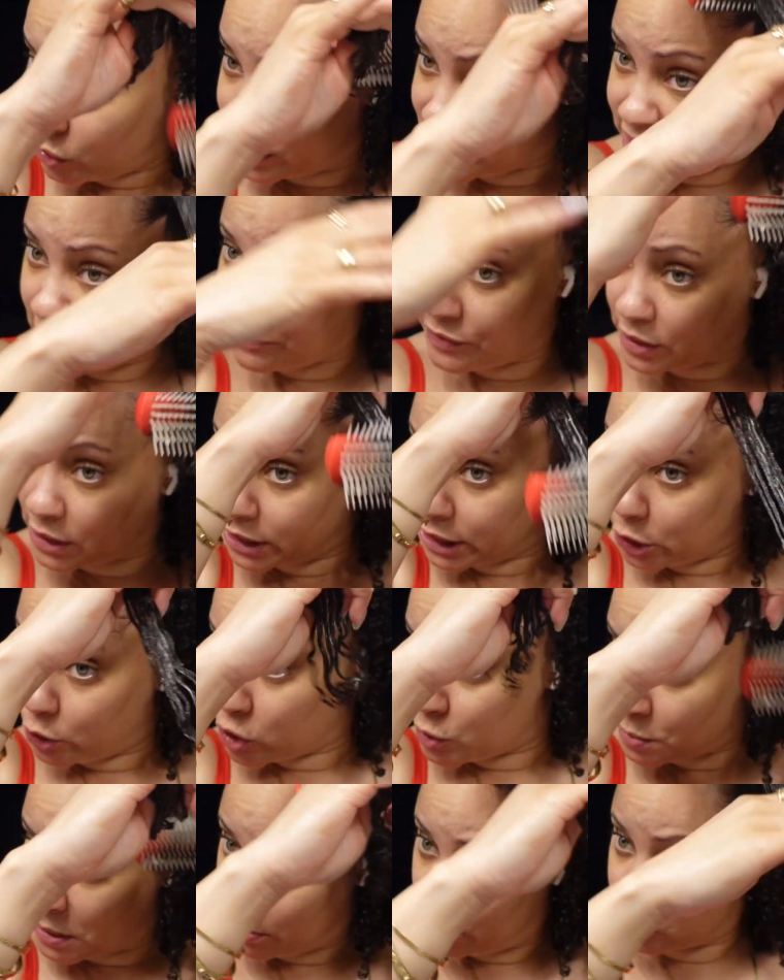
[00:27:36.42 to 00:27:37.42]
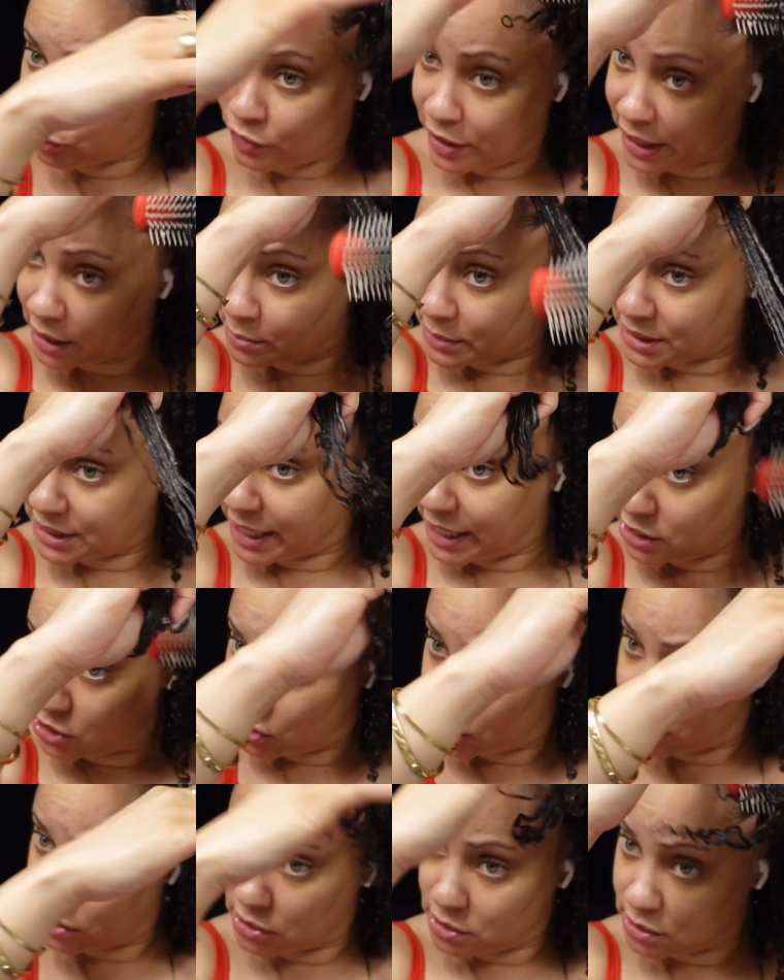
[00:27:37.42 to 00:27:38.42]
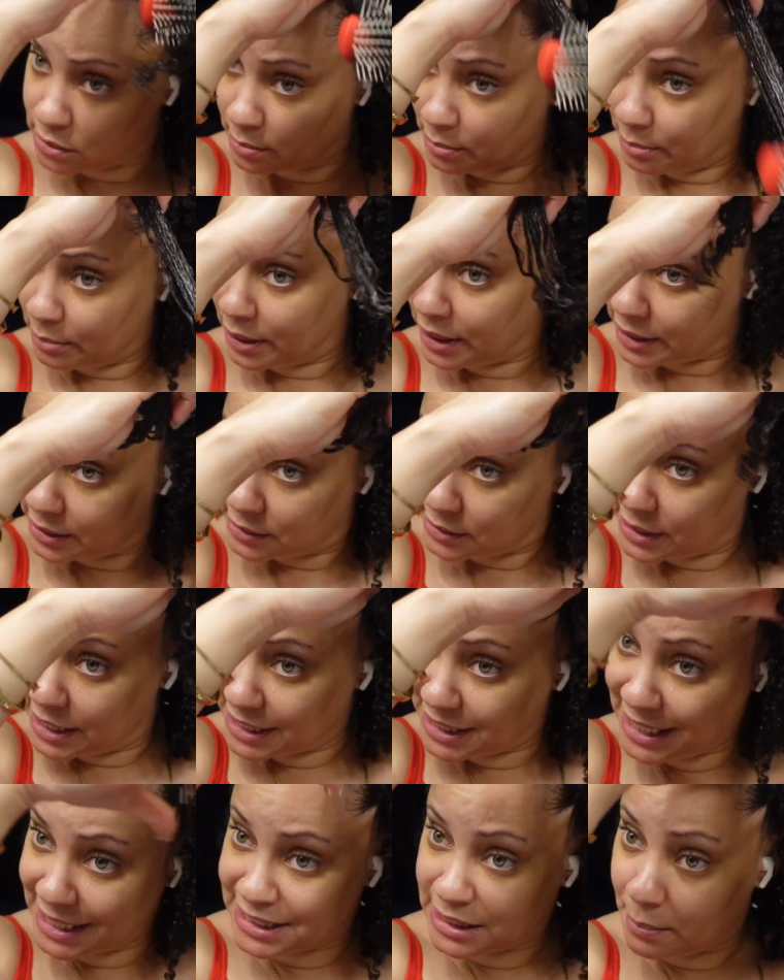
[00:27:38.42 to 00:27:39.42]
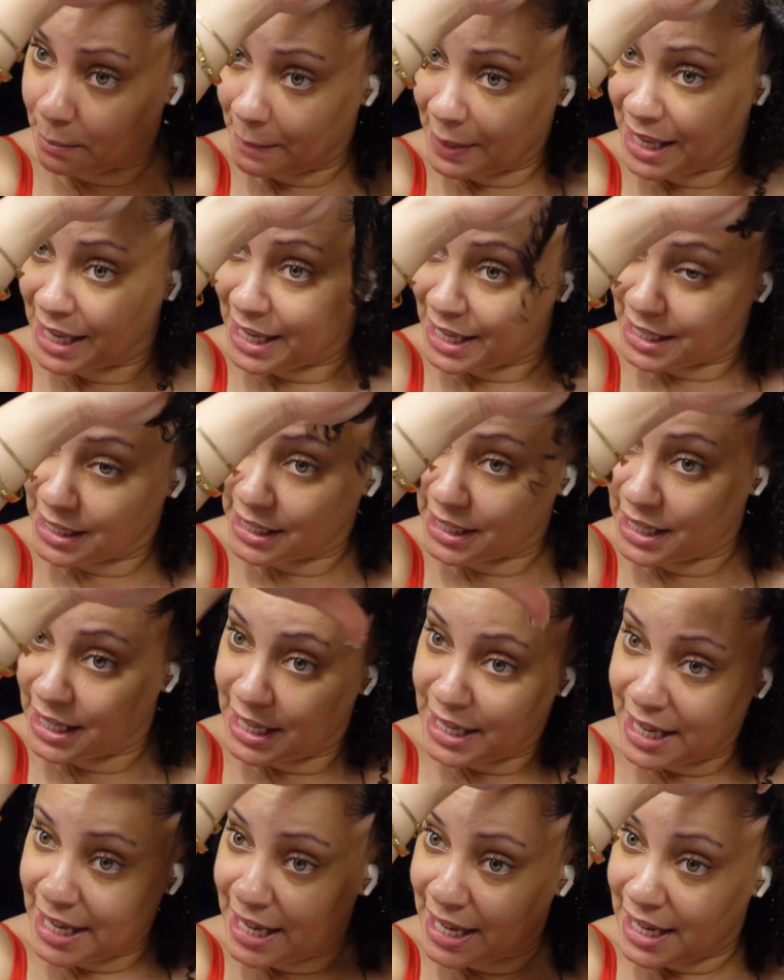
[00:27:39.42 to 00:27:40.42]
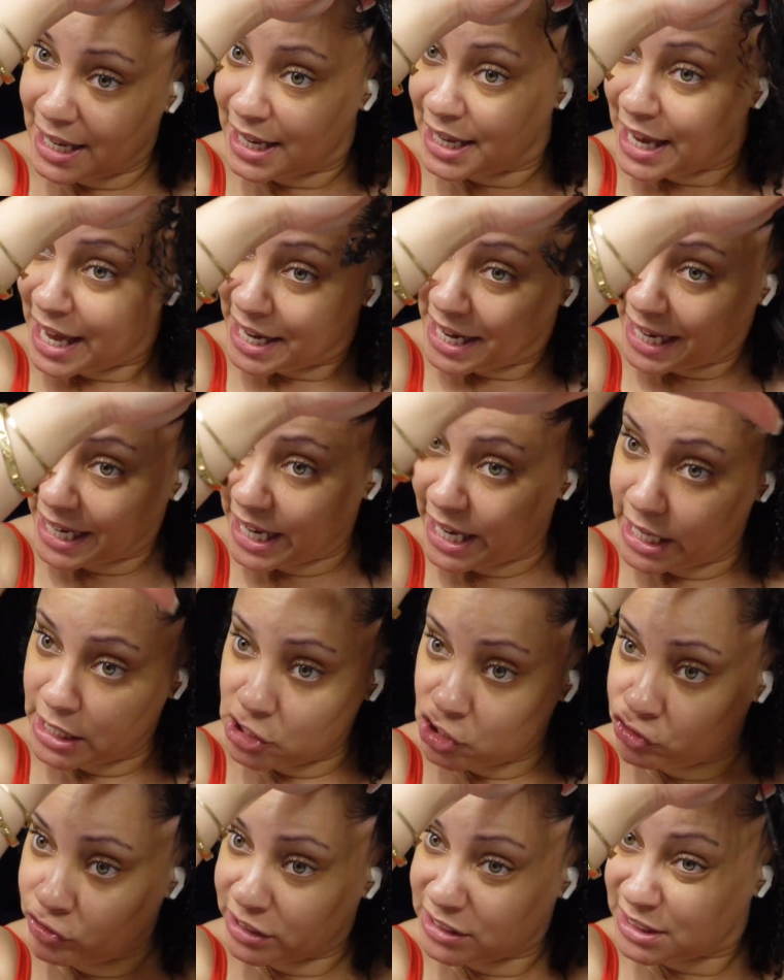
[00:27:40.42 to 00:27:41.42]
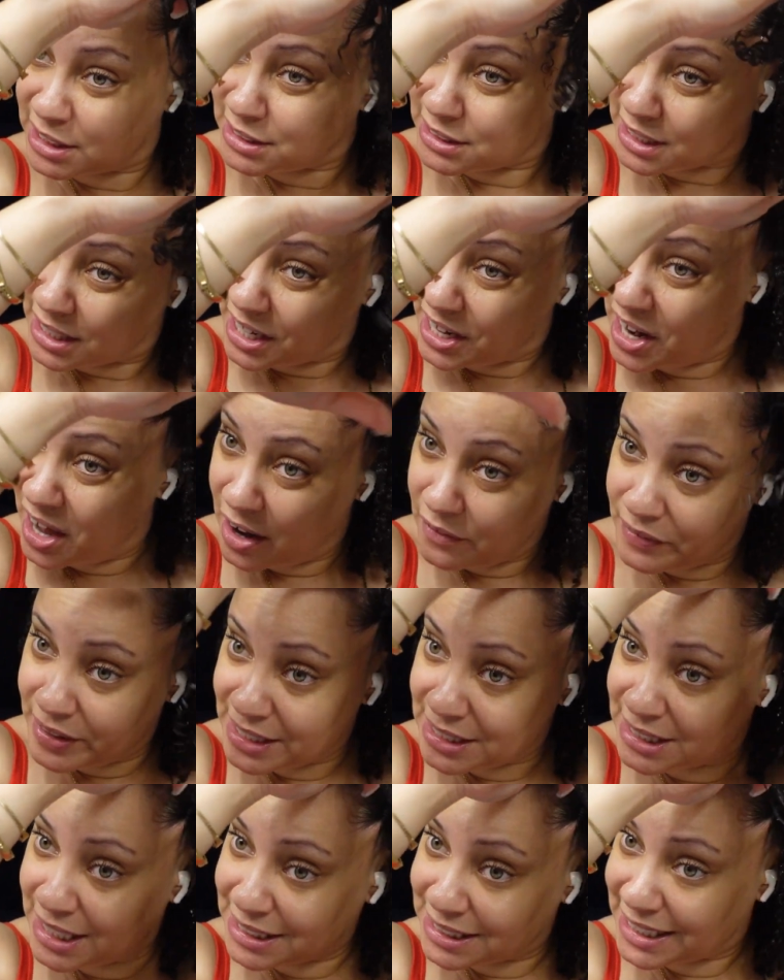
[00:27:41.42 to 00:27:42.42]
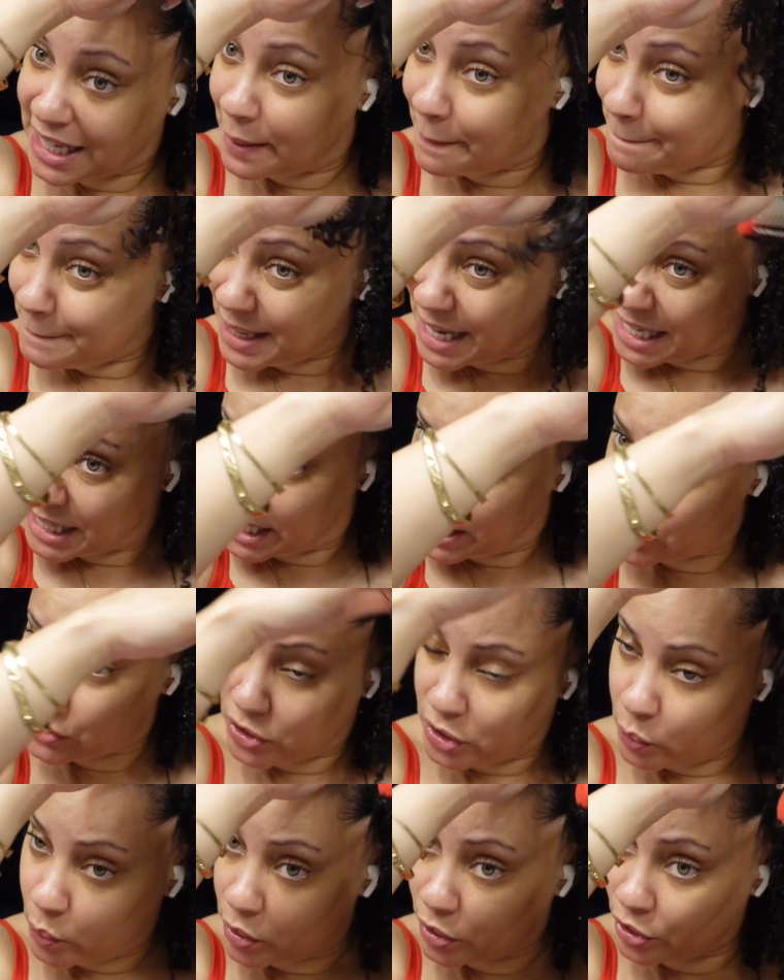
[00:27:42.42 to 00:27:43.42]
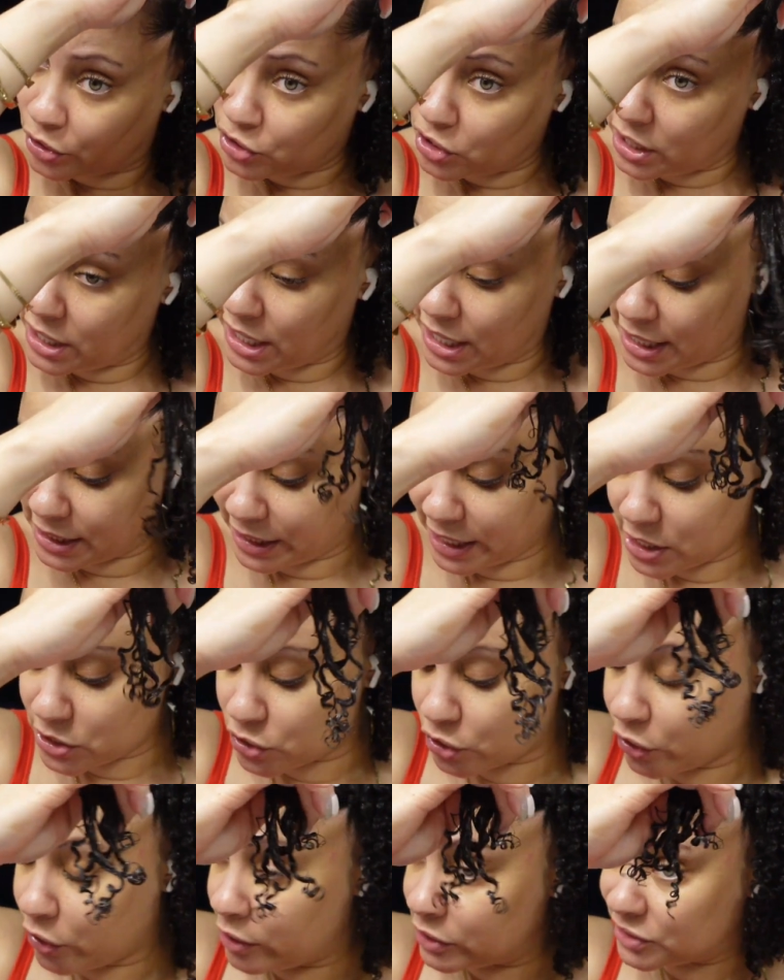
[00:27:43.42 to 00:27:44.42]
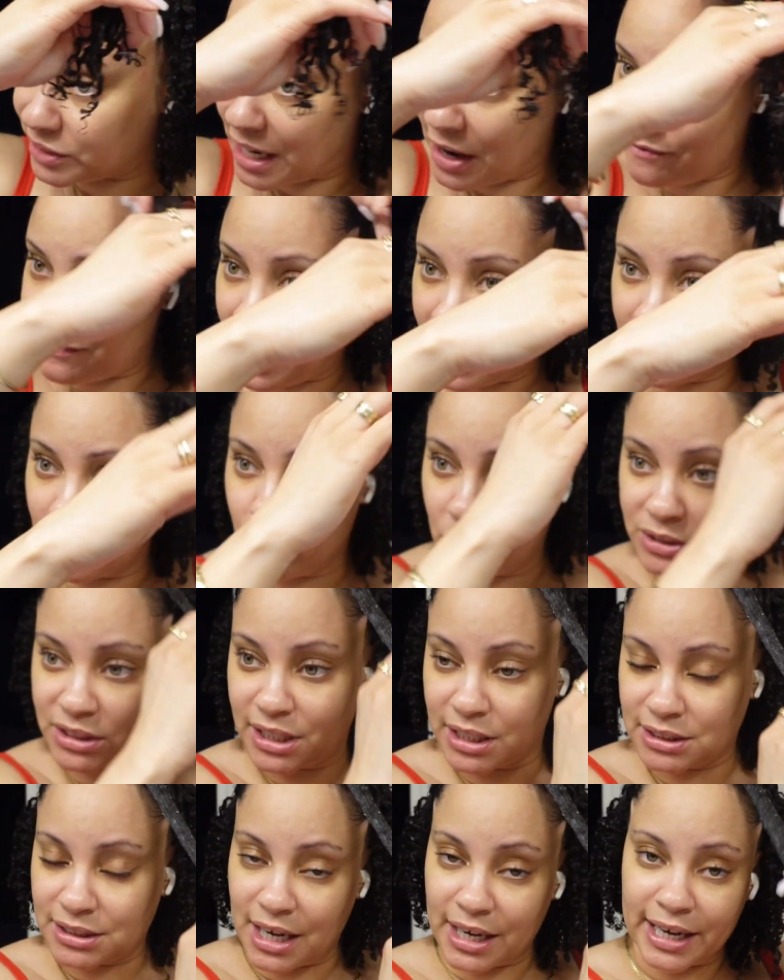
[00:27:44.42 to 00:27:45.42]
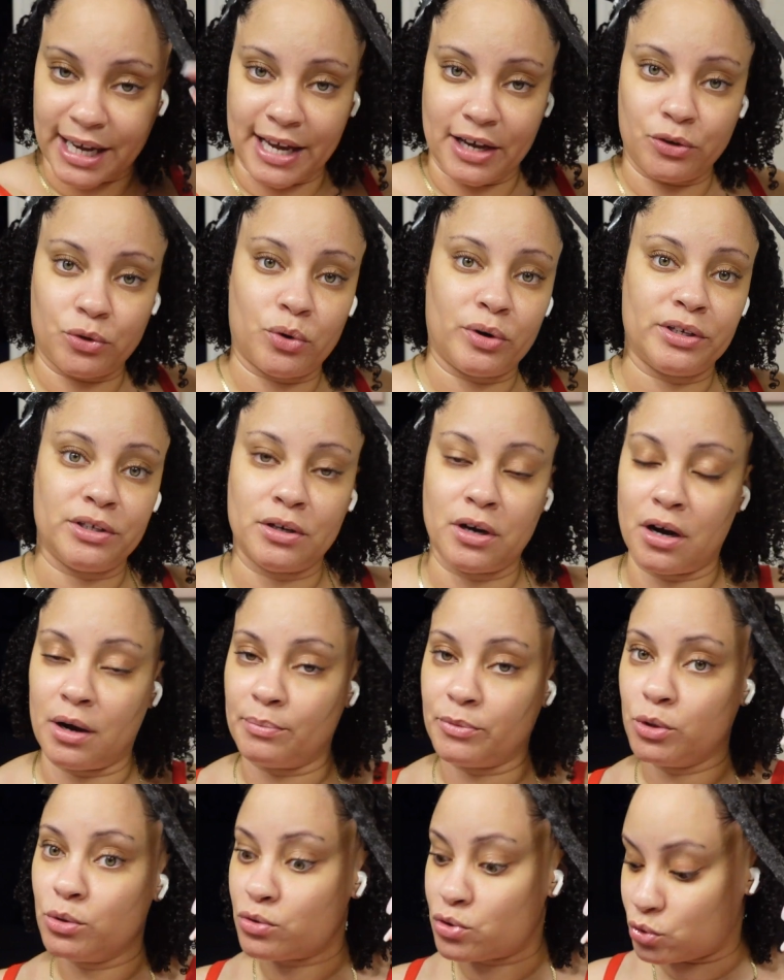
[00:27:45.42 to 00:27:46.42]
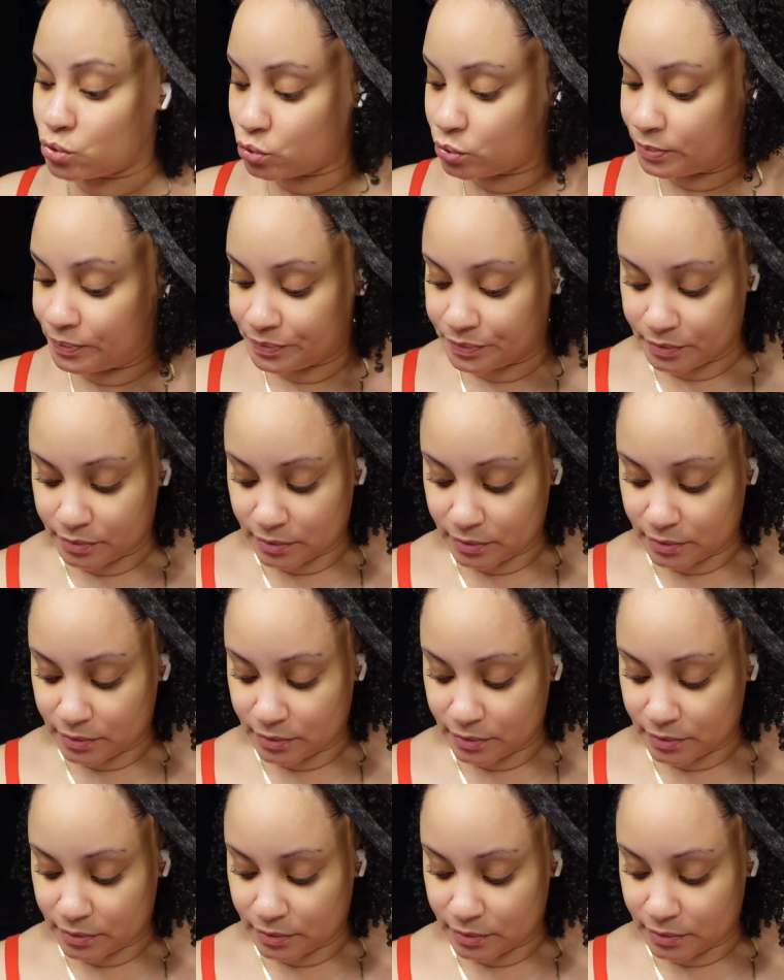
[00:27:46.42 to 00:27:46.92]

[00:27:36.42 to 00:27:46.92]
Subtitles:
can definitely use people's recommendations, but it doesn't mean, and I can't stress this enough, it does not mean that it's going to work on your hair. There's girls that I follow on TikTok and on YouTube,